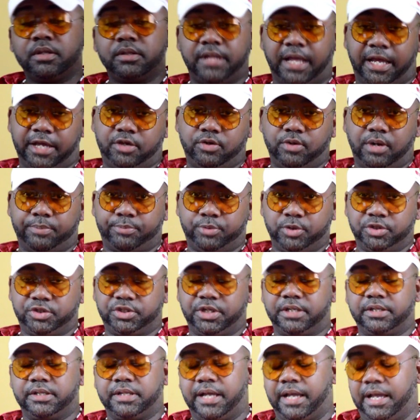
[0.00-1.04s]
Thank you, I
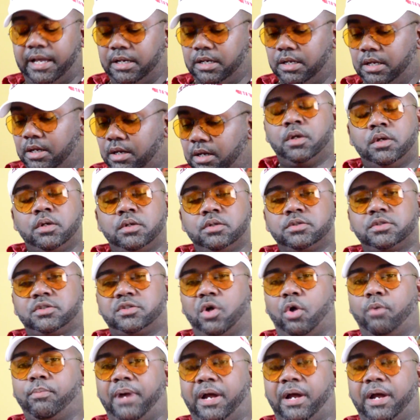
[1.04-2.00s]
appreciate that. So,